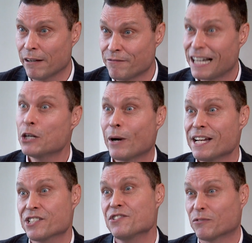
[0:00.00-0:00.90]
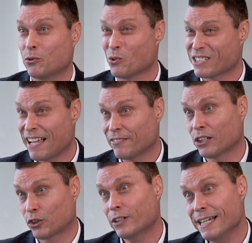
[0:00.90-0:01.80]
valuations, of course, have
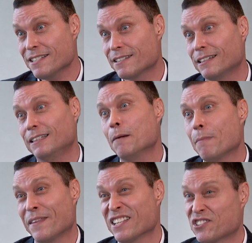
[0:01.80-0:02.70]
increased, but they're